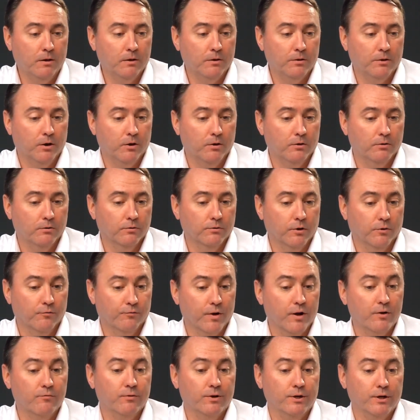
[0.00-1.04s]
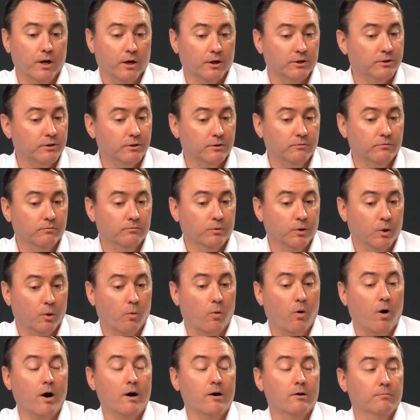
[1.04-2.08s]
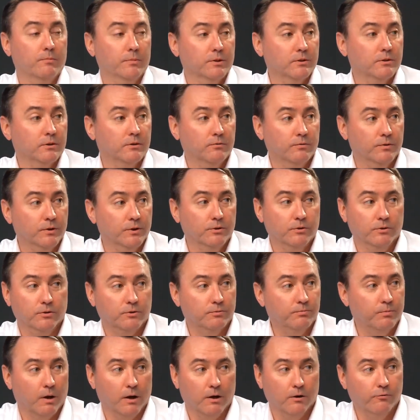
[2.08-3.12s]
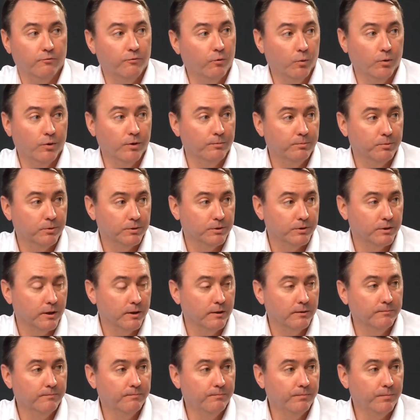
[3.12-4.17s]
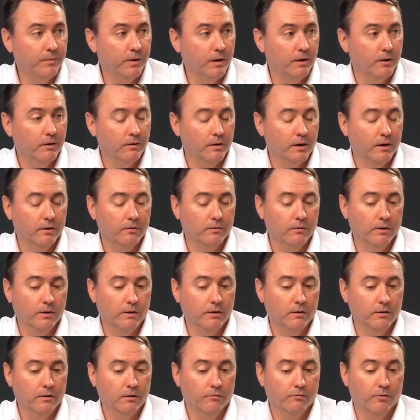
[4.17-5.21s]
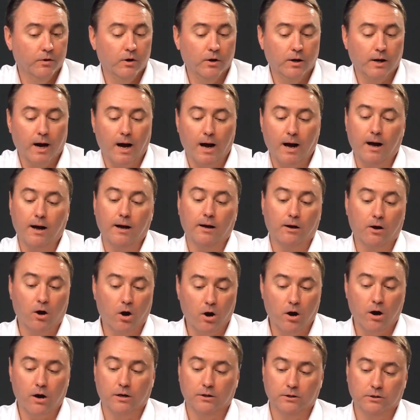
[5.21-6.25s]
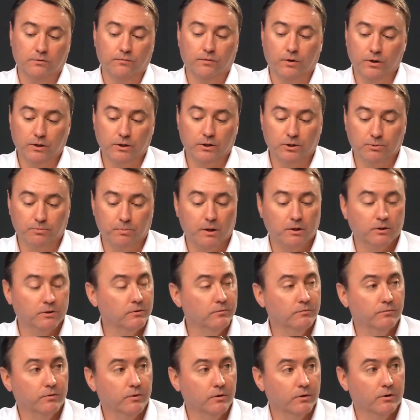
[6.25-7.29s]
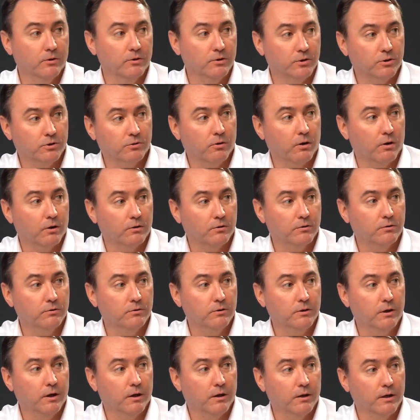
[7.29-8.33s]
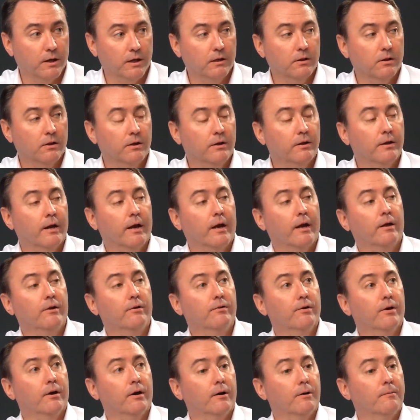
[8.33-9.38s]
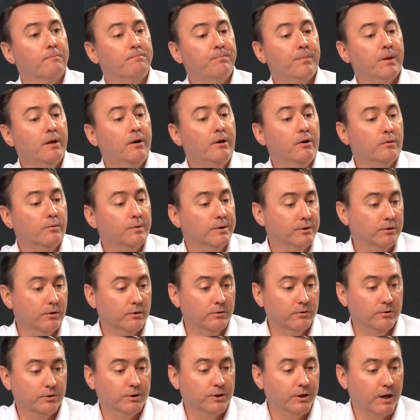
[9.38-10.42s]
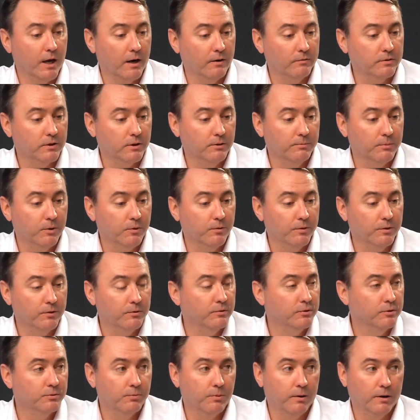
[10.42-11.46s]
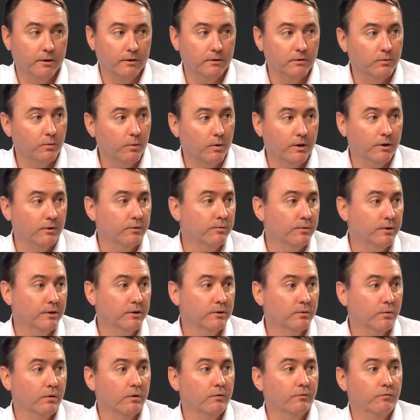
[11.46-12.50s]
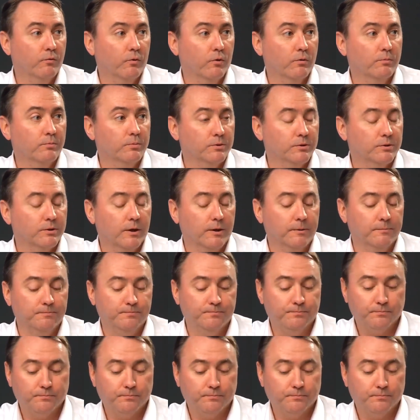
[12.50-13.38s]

Their vent reduction requirements can reduce by 40%. And then the very high cost, very expensive to construct inlet and return shafts can be reduced by 23 to 24%.